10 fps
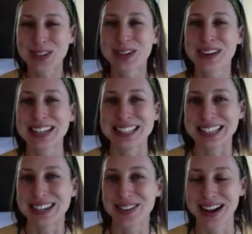
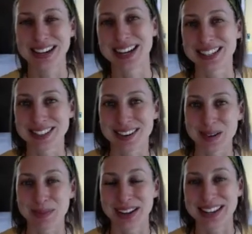idea of how to get
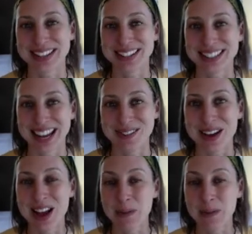started playing this game.